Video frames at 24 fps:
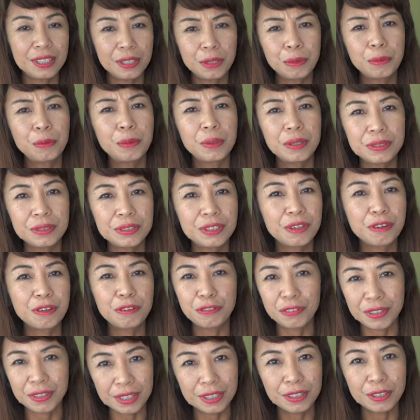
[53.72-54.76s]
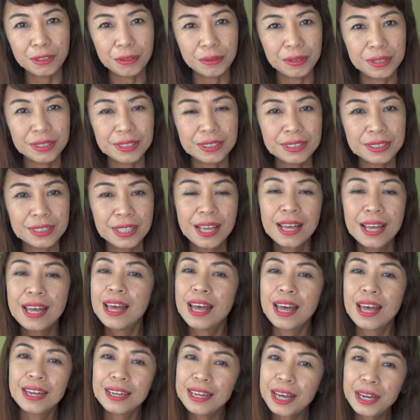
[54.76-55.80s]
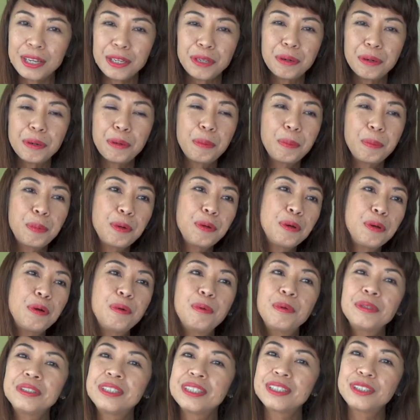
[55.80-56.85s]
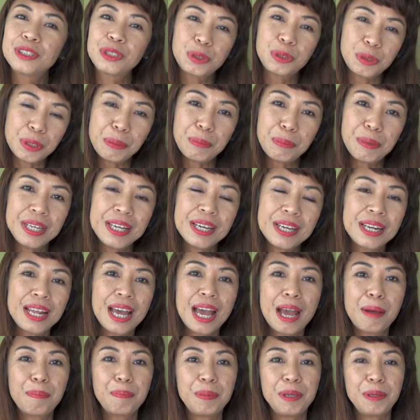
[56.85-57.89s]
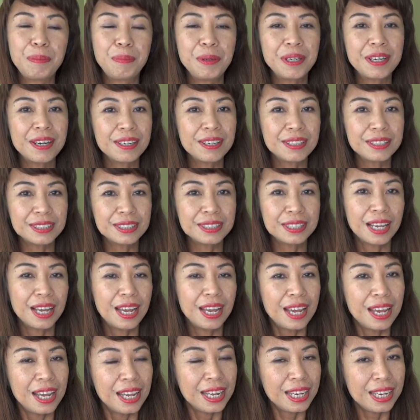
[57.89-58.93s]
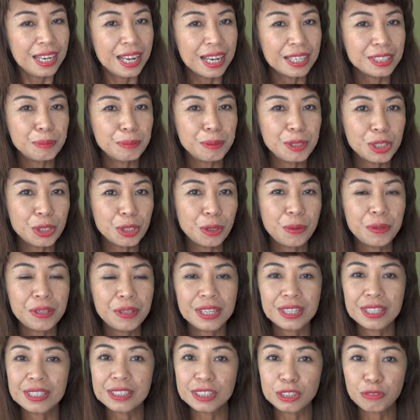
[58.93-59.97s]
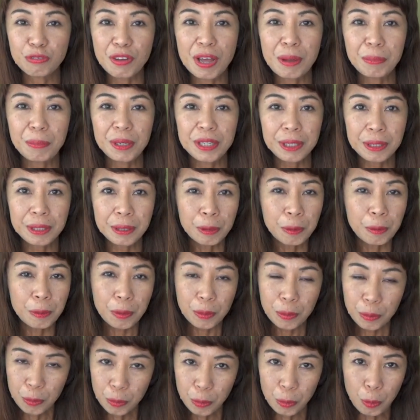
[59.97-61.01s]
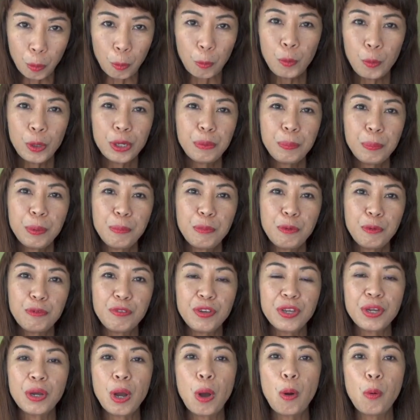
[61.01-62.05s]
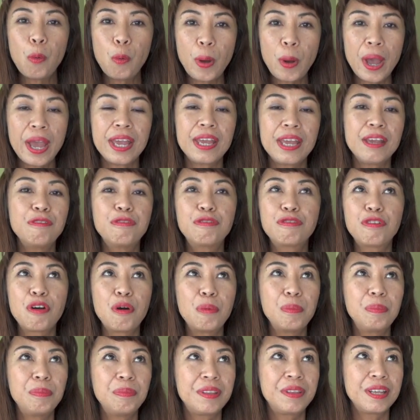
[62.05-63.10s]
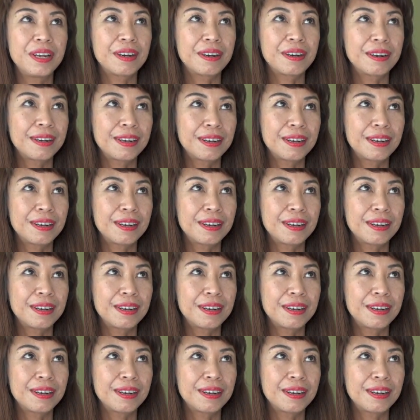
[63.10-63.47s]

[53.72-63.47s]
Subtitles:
in a world of ignorance. 9-year-old Bruno was extremely unhappy because he has been told that his family will be moving away from their